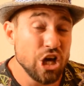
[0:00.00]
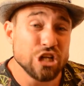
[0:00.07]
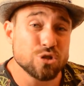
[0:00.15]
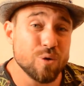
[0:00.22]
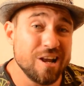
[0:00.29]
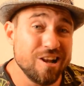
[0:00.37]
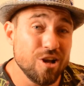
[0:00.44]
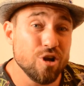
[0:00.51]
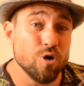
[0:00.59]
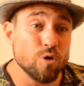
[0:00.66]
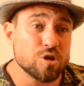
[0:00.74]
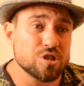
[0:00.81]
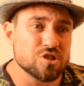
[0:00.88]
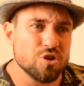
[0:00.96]
So it
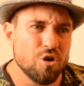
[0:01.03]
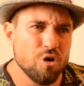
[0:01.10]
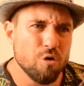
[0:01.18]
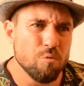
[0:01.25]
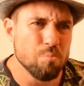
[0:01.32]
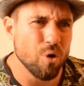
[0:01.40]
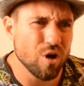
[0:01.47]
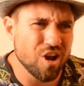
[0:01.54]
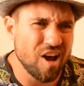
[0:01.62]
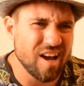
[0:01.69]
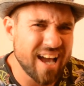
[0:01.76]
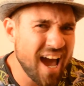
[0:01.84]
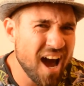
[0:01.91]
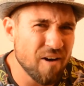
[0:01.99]
looks more
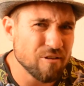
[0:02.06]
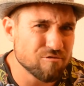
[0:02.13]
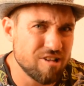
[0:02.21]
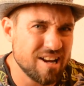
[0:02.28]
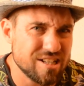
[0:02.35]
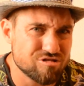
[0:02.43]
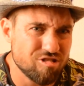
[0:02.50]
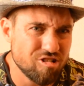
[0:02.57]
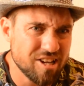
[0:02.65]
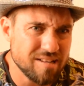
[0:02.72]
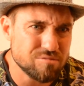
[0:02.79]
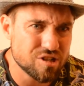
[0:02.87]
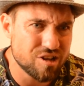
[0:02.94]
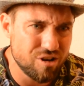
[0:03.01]
like how a retro
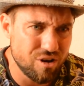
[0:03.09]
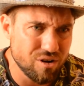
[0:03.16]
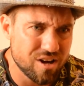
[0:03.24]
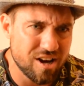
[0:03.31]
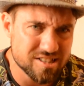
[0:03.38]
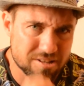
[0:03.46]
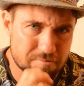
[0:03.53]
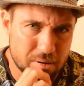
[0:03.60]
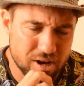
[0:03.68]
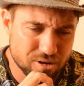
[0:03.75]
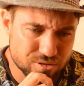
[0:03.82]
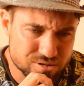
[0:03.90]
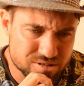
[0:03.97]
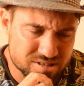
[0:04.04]
game should look, I
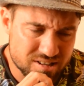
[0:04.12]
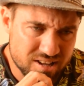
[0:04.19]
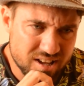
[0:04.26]
suppose.